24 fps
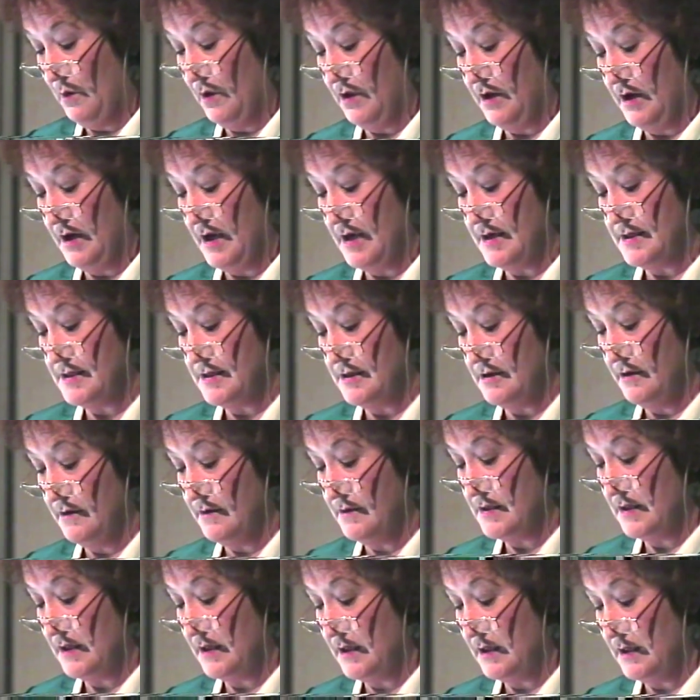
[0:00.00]
going within
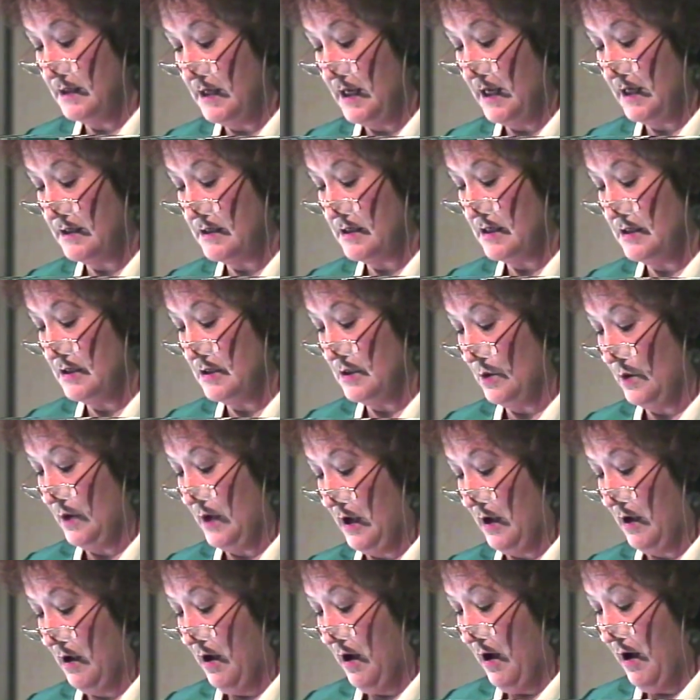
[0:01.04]
ourselves and connecting
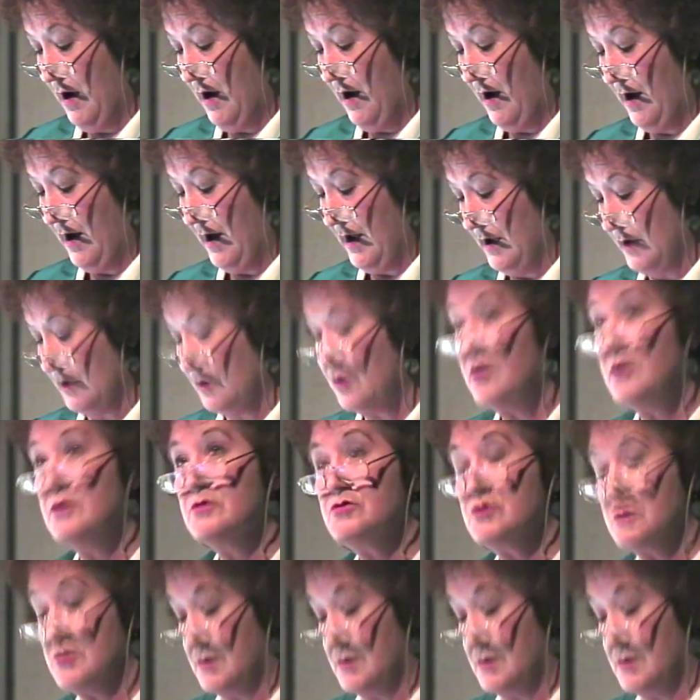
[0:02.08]
to our higher